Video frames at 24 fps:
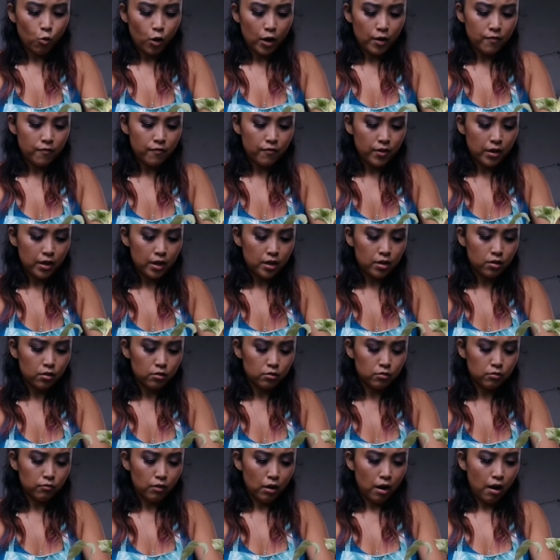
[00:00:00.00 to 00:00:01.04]
one
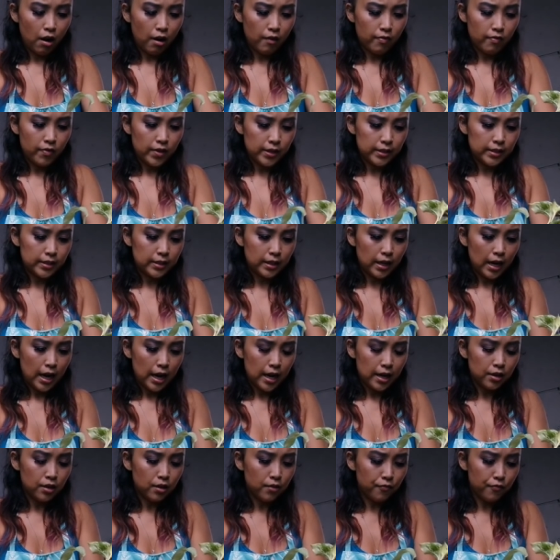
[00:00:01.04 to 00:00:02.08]
video on this
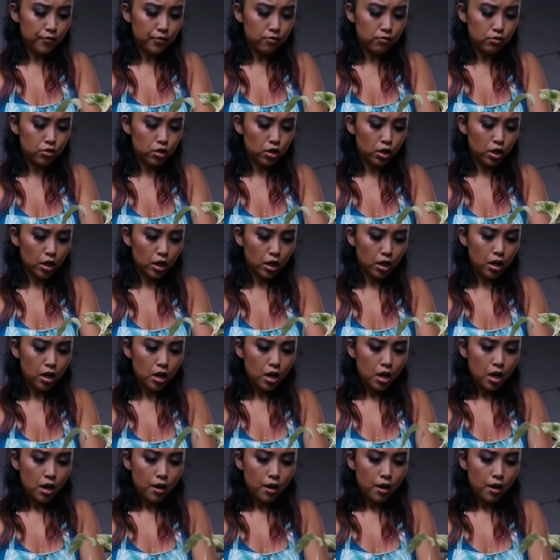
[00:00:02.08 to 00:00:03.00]
guy in the future,